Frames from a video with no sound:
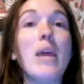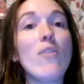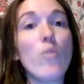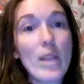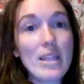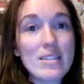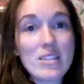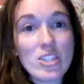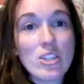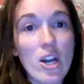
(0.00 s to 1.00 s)
But if we
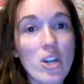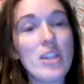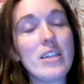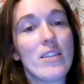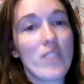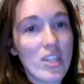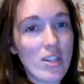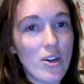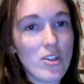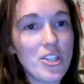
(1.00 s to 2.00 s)
listen to the heart and give it
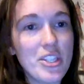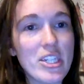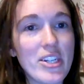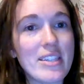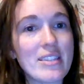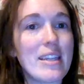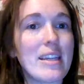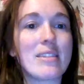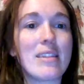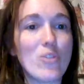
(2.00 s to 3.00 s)
the all clear and
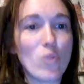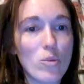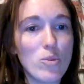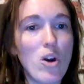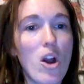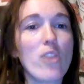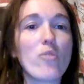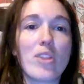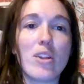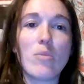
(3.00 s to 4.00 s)
say it's a normal
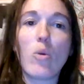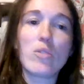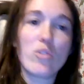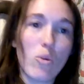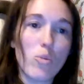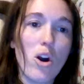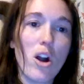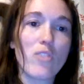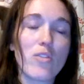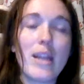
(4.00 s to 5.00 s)
heart rhythm, normal
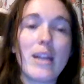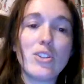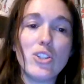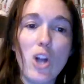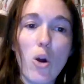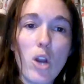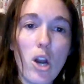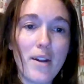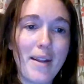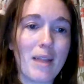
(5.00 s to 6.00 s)
heart rate, no
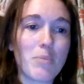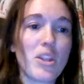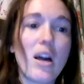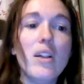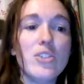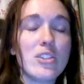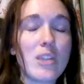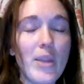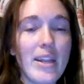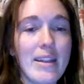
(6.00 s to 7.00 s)
cardiac pathologies
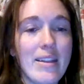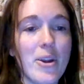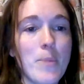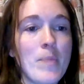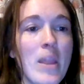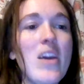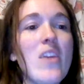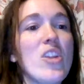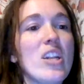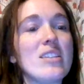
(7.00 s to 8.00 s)
that we can hear,
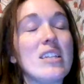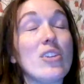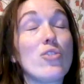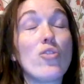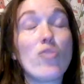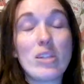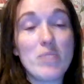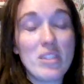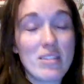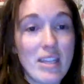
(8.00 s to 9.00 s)
then it's an
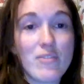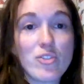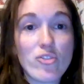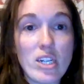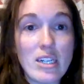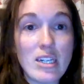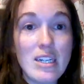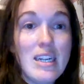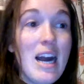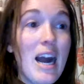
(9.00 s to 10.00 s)
incredibly safe drug.
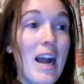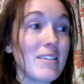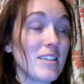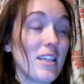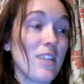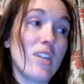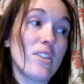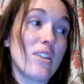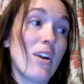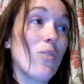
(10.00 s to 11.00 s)
As I said, I've
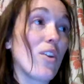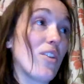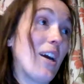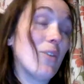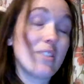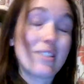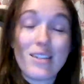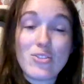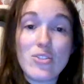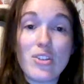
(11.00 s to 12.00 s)
done over 1,000
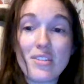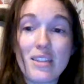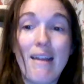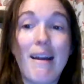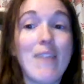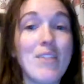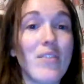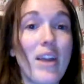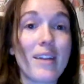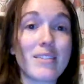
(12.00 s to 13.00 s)
dentals. I've
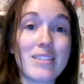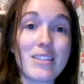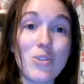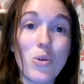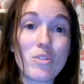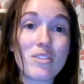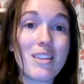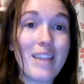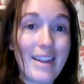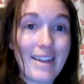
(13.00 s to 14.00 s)
never had a single horse
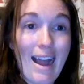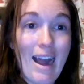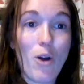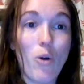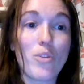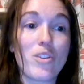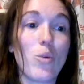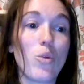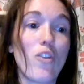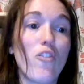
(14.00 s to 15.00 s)
lay down
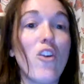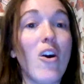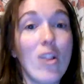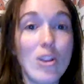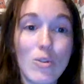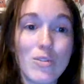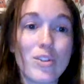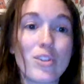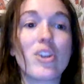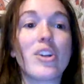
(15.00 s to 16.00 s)
or fall
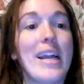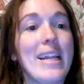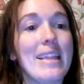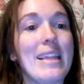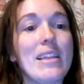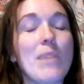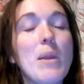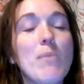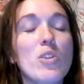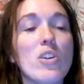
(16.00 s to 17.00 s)
over or anything that
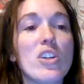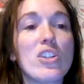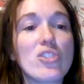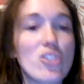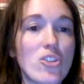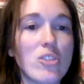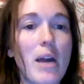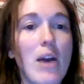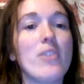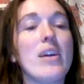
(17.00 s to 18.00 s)
people are concerned
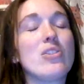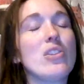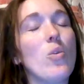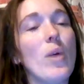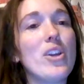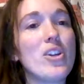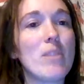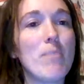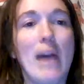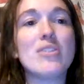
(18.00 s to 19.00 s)
about. They're actually quite good
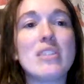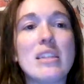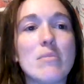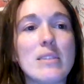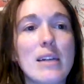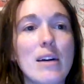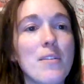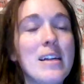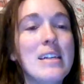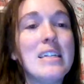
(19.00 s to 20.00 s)
at balancing
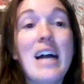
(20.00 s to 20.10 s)
themselves.